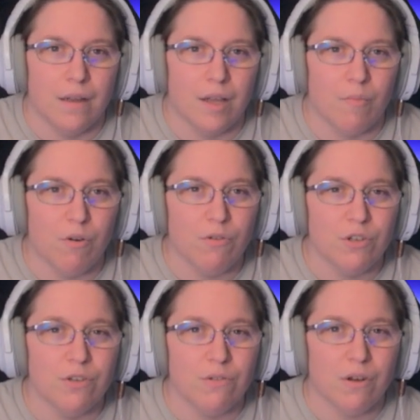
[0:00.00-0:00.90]

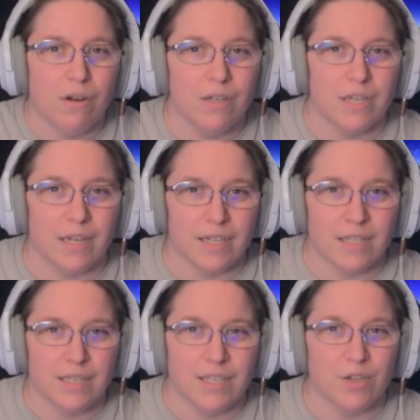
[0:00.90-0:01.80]
Emotional
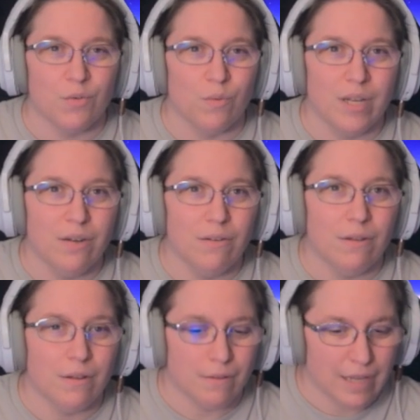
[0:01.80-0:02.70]
context is the
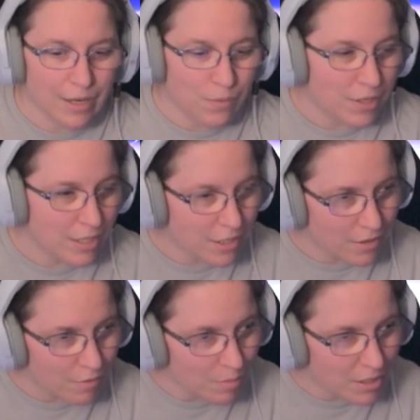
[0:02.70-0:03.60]
real language.
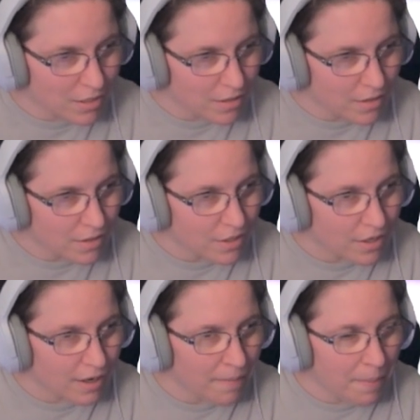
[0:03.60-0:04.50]
Whoops. Sorry.